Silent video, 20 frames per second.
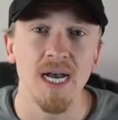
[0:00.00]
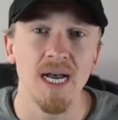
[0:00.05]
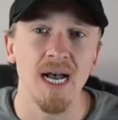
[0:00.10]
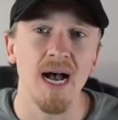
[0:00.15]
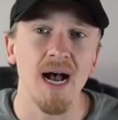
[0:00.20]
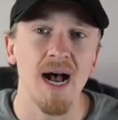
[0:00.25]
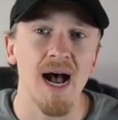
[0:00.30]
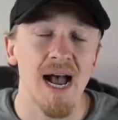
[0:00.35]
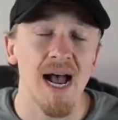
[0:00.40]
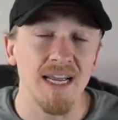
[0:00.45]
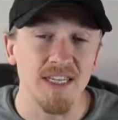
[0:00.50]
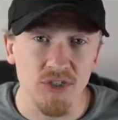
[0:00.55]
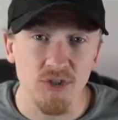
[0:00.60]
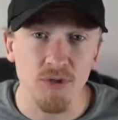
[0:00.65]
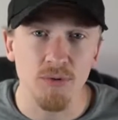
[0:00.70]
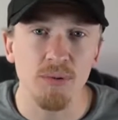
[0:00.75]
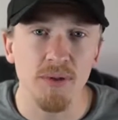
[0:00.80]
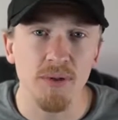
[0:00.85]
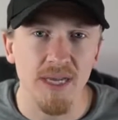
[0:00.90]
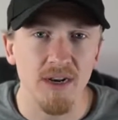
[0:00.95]
Uh, I
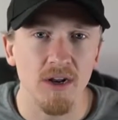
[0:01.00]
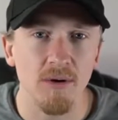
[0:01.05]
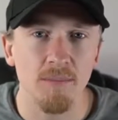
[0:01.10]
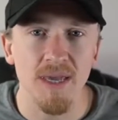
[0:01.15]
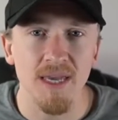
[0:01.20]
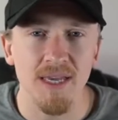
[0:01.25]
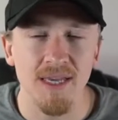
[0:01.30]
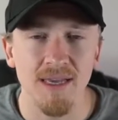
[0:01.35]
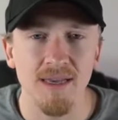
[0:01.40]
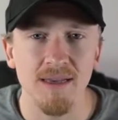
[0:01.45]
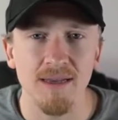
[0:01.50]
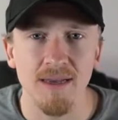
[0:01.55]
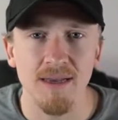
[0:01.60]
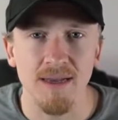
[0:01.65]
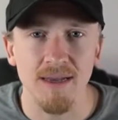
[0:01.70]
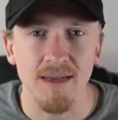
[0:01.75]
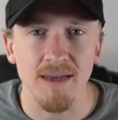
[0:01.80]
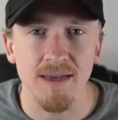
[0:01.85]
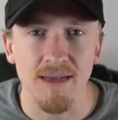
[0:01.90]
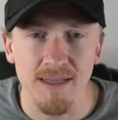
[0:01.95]
do plan on making uh,
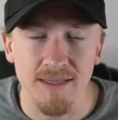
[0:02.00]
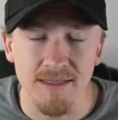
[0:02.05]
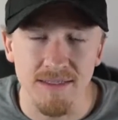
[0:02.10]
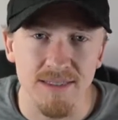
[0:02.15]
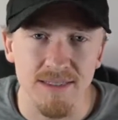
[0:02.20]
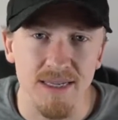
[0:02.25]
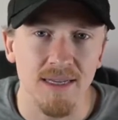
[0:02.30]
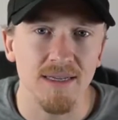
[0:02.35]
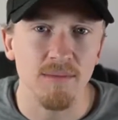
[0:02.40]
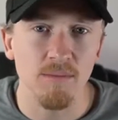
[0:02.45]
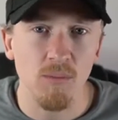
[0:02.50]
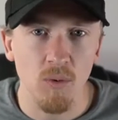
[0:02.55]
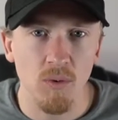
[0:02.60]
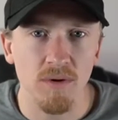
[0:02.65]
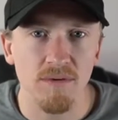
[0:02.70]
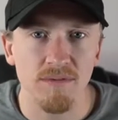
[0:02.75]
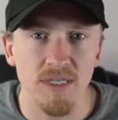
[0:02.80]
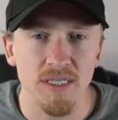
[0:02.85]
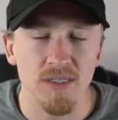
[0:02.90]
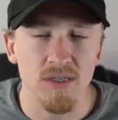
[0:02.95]
and sending more
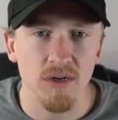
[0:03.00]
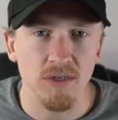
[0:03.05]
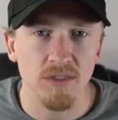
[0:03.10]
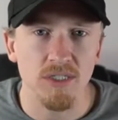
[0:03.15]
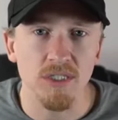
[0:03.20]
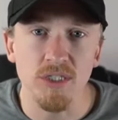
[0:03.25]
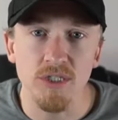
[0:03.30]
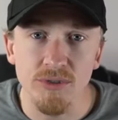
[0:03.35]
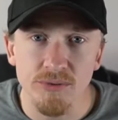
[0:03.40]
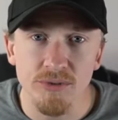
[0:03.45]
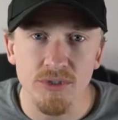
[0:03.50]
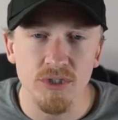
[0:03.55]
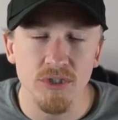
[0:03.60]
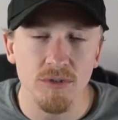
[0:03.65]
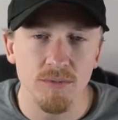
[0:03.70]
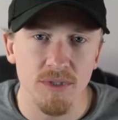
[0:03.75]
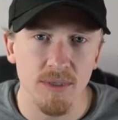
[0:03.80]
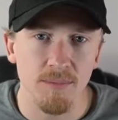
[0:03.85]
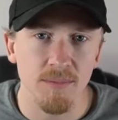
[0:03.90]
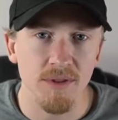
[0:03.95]
of these onto
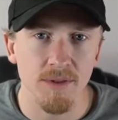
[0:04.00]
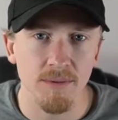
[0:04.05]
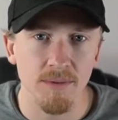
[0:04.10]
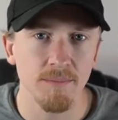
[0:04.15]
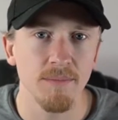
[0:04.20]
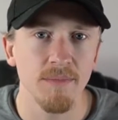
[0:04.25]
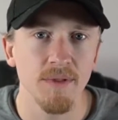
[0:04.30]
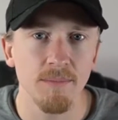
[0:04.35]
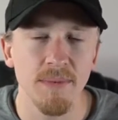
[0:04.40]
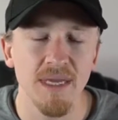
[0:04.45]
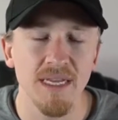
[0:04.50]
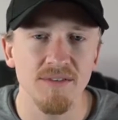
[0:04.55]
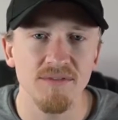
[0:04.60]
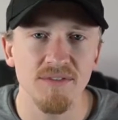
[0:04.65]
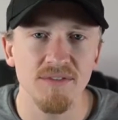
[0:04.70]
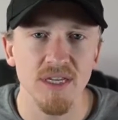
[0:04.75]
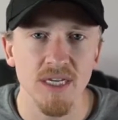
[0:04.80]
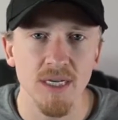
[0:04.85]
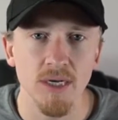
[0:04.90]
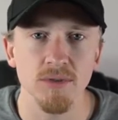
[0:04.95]
YouTube, some of the, the mini
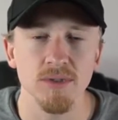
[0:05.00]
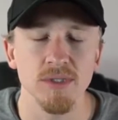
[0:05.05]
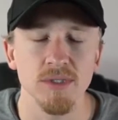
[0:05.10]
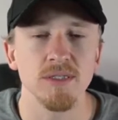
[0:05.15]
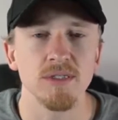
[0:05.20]
videos.